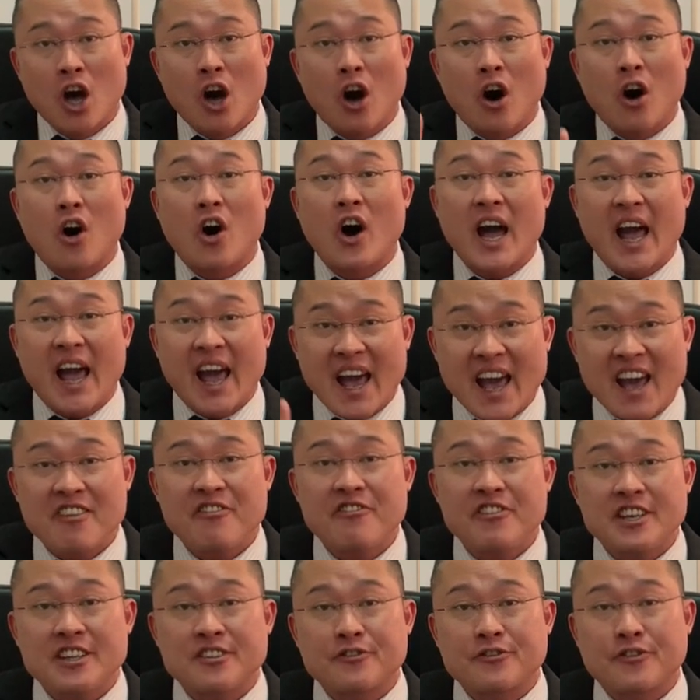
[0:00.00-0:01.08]
or
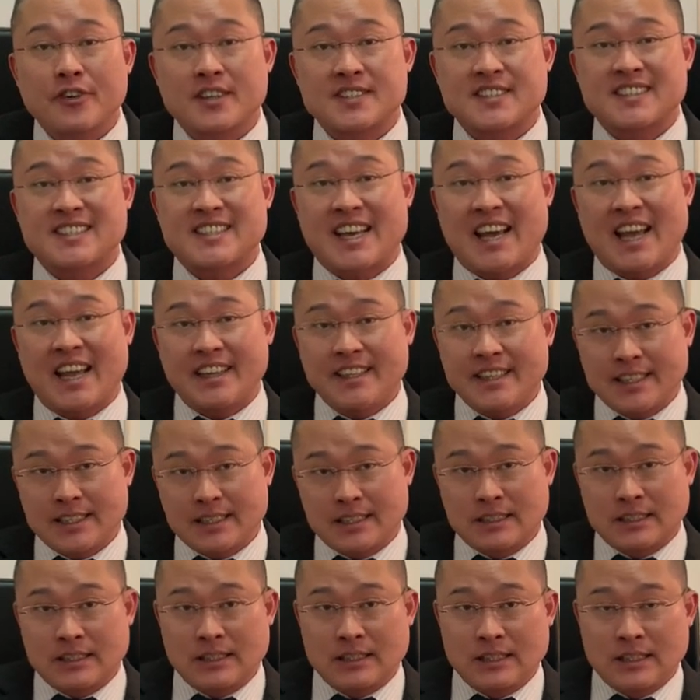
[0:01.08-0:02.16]
avid for
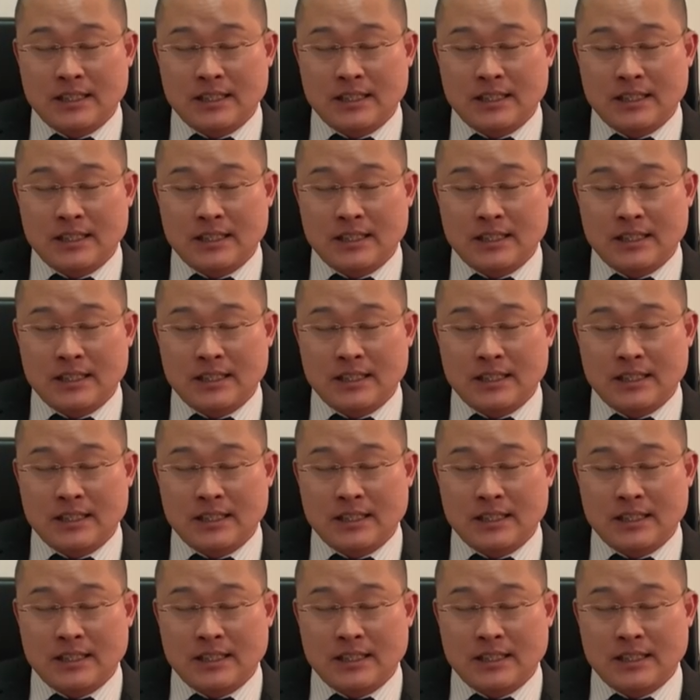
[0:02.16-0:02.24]
scandal.